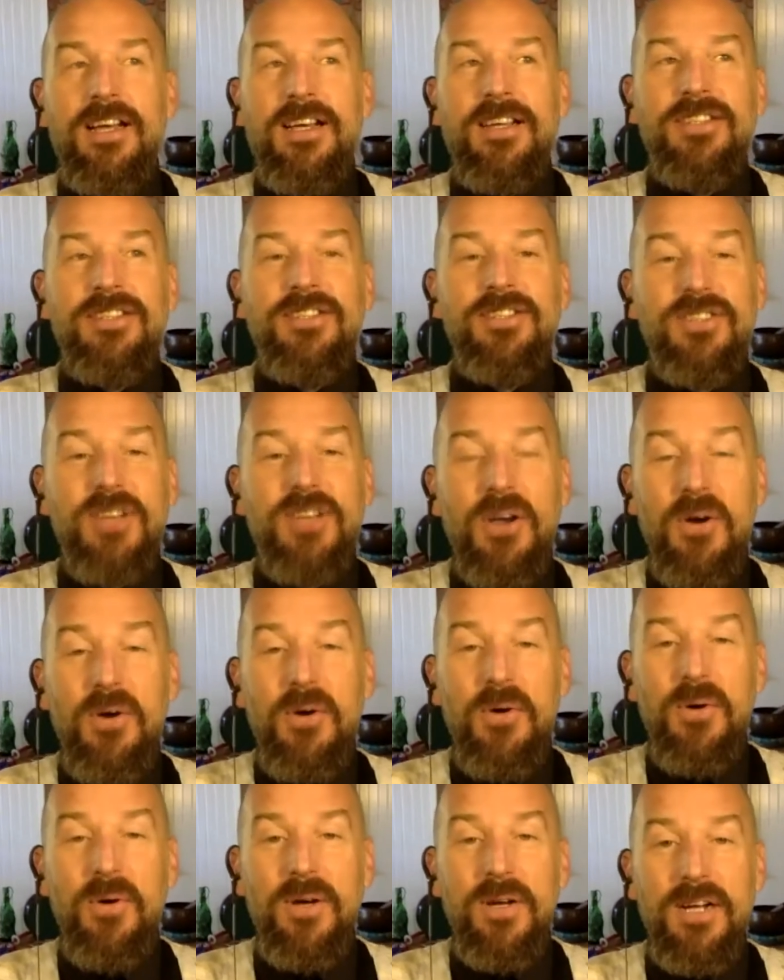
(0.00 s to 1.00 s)

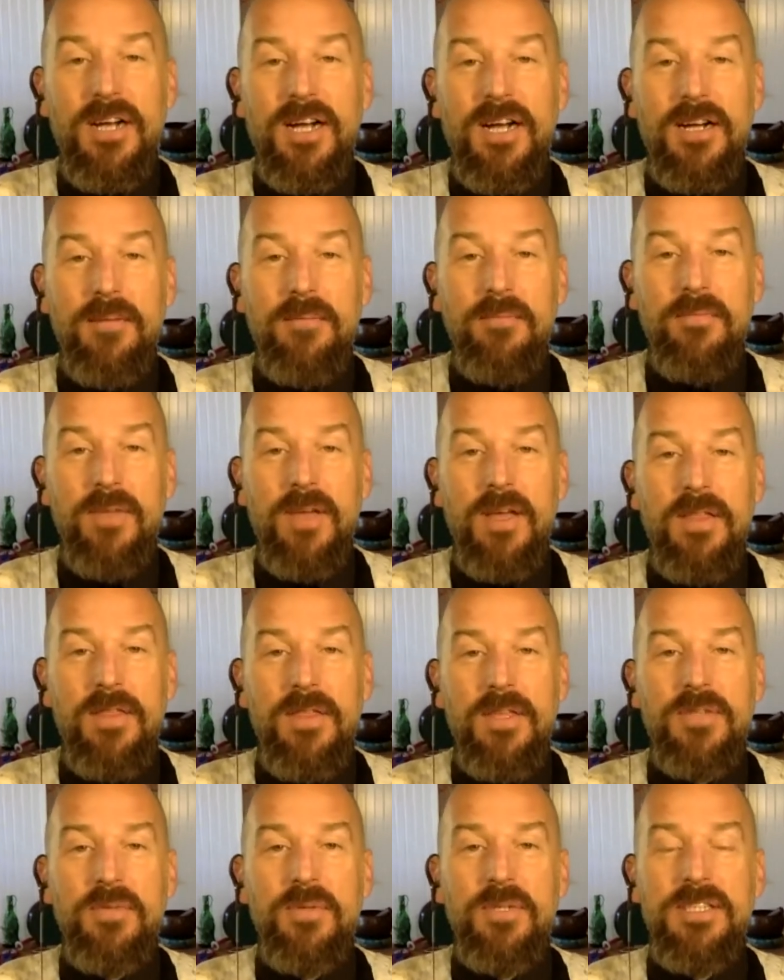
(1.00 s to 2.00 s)
So
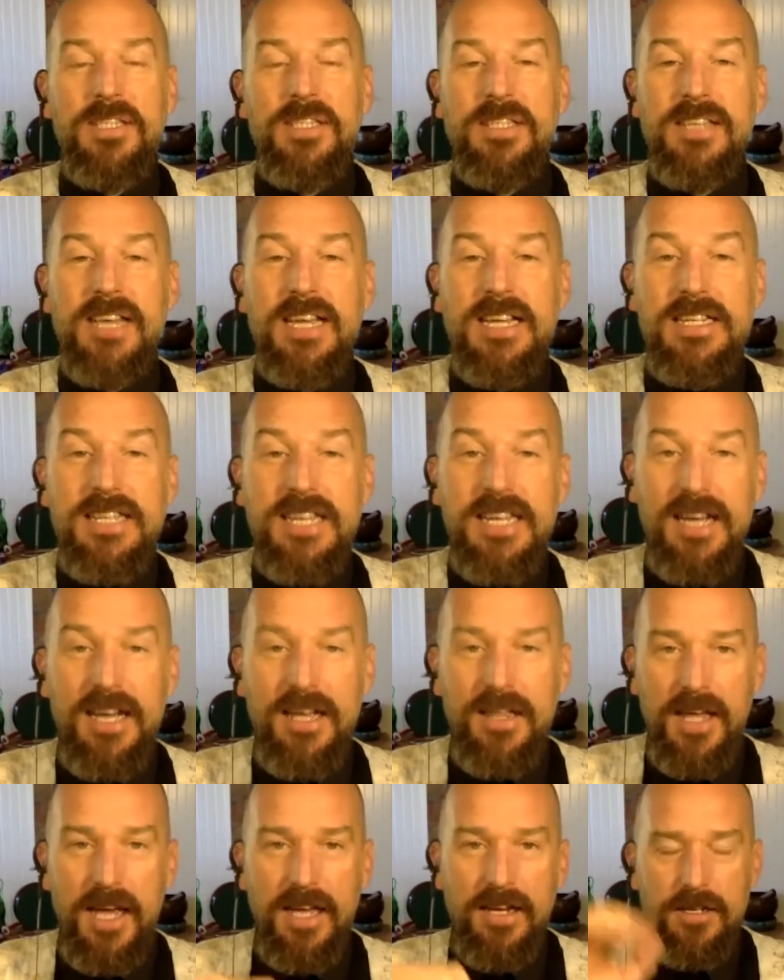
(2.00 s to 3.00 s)
this was this idea
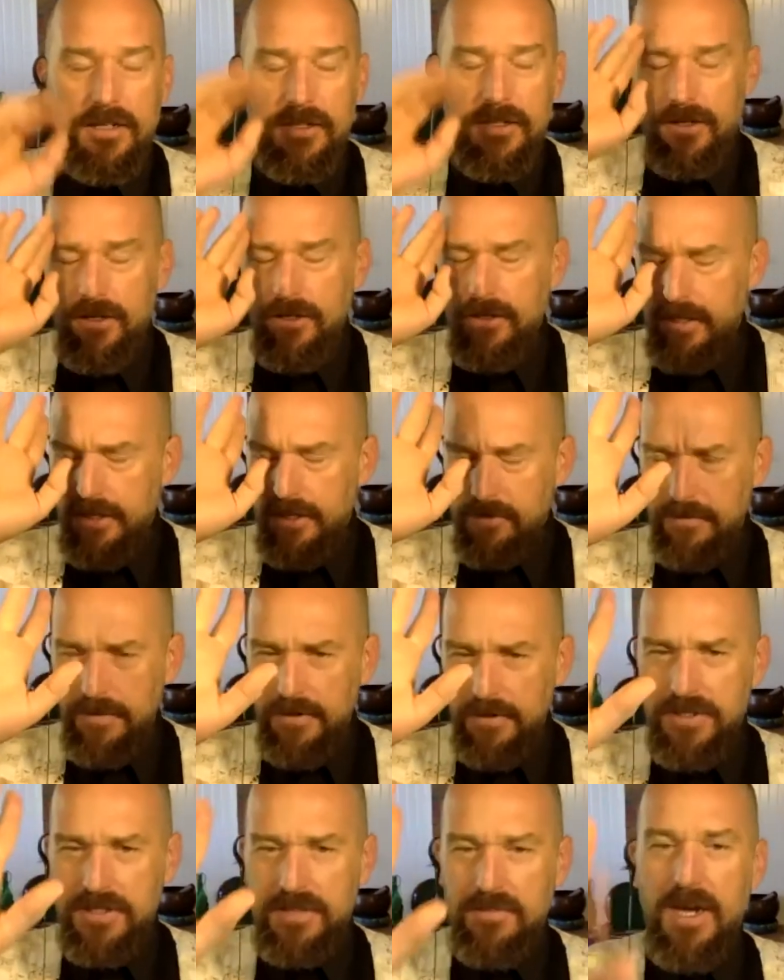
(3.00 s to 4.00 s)
that
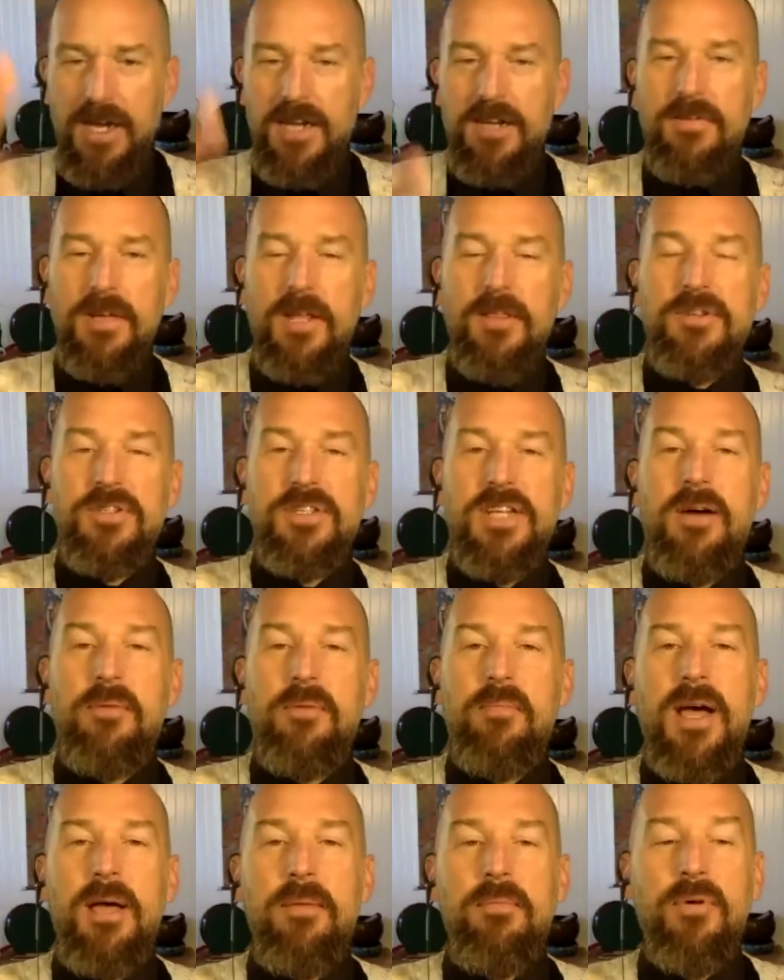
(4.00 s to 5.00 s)
influence the mind of others. Now,
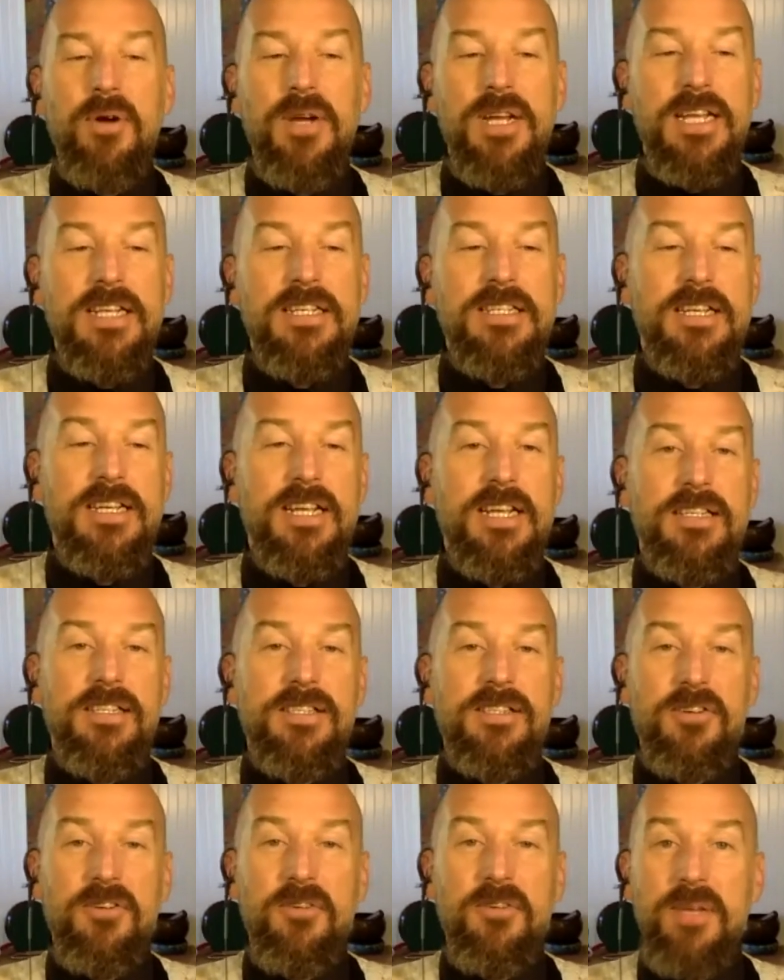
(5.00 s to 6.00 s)
my point in today's
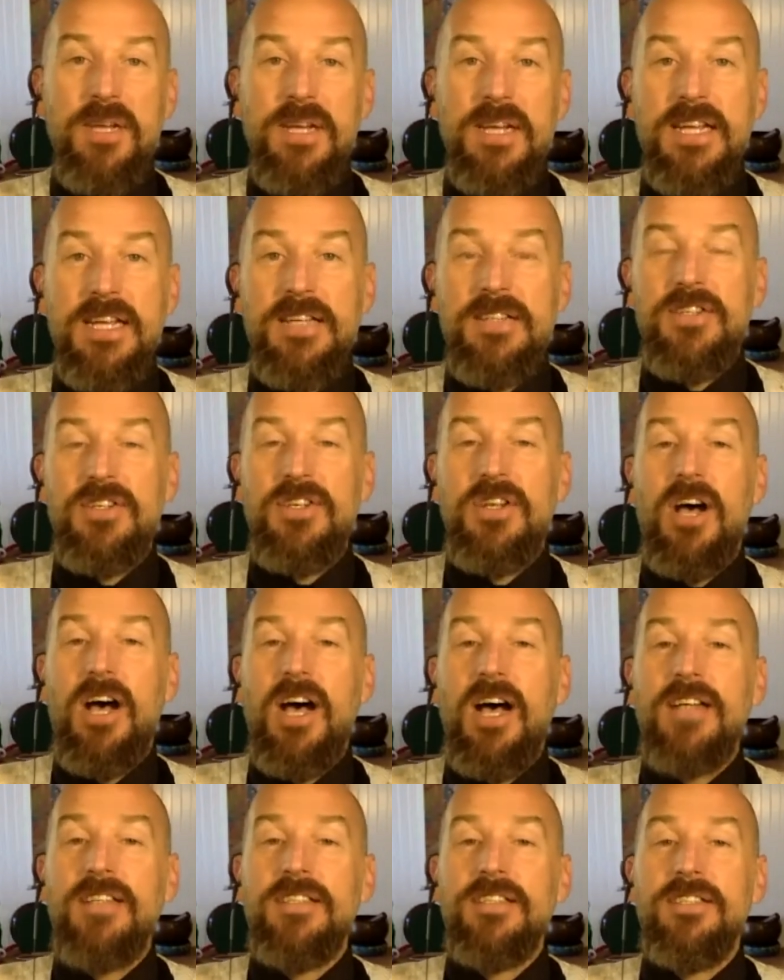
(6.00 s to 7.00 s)
sermon is
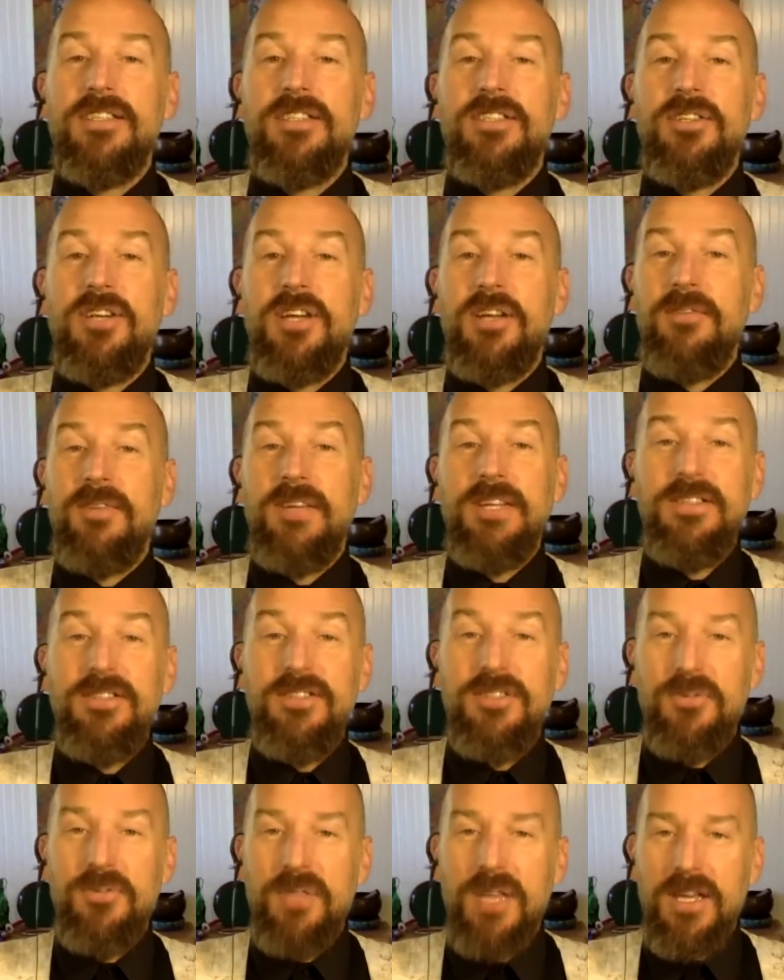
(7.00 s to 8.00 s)
not to convince
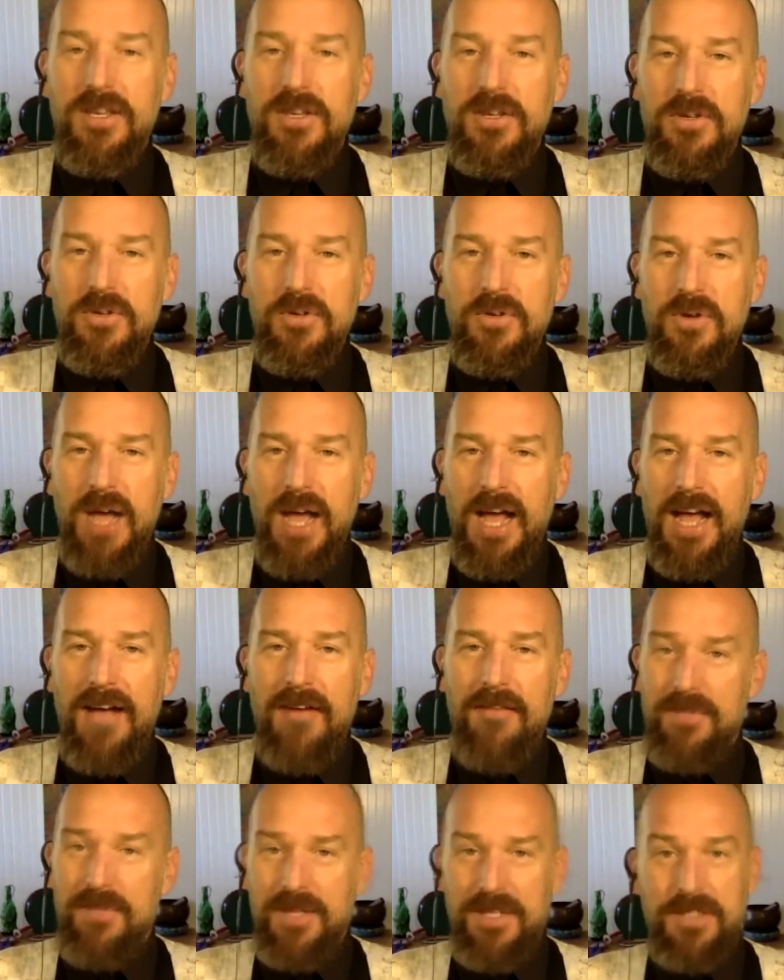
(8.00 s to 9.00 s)
you that you
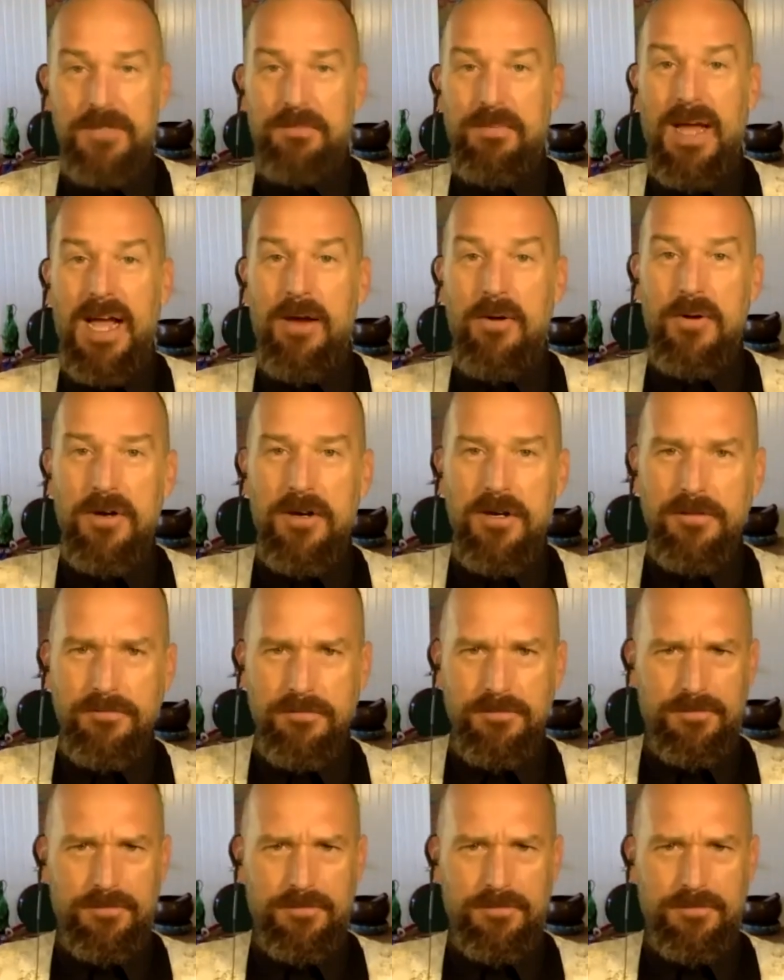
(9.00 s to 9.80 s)
have this power